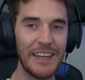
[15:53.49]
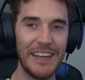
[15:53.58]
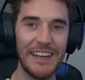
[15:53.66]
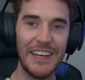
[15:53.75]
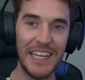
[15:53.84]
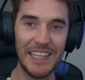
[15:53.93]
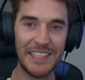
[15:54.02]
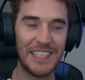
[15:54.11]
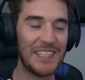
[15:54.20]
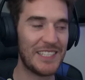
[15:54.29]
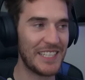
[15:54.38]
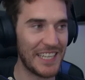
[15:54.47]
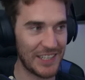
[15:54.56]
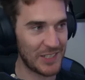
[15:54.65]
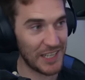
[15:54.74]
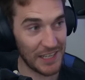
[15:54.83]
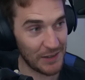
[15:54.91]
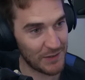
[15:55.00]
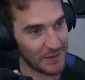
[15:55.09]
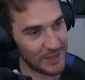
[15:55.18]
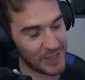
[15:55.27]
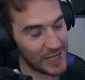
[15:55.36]
an ATC exchange
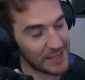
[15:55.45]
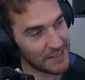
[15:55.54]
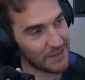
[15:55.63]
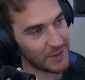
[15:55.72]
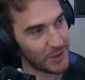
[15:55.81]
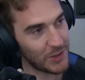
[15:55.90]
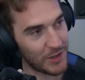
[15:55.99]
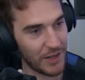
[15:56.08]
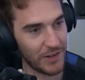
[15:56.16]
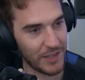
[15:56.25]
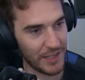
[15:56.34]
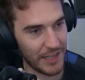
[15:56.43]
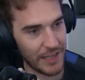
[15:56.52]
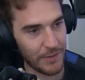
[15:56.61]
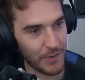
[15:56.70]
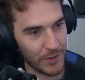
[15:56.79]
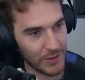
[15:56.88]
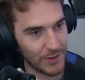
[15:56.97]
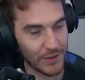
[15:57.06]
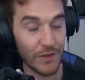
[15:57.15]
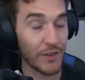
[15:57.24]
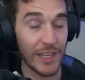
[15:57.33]
for jets having to go around airports and
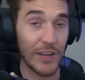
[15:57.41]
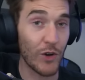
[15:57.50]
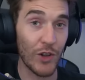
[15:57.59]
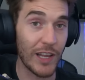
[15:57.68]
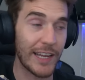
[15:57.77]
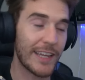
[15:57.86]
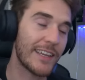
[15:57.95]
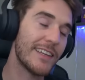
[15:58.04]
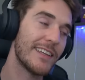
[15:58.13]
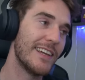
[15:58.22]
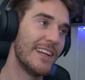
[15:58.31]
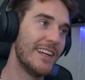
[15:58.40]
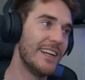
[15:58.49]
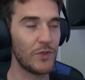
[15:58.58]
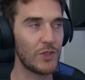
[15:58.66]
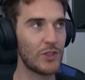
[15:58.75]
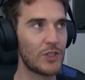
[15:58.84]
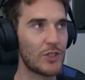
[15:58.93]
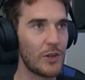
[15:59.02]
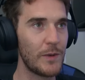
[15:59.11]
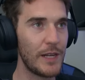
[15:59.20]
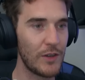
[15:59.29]
stuff. They don't like it. There's just
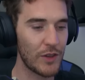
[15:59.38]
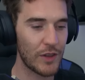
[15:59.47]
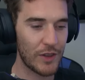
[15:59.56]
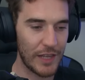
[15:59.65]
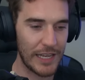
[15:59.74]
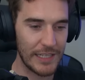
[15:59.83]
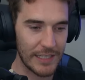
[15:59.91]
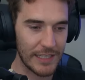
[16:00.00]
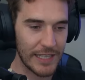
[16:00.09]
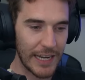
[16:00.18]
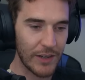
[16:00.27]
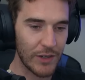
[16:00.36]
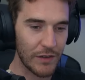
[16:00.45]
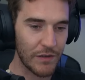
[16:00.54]
so many other things that that could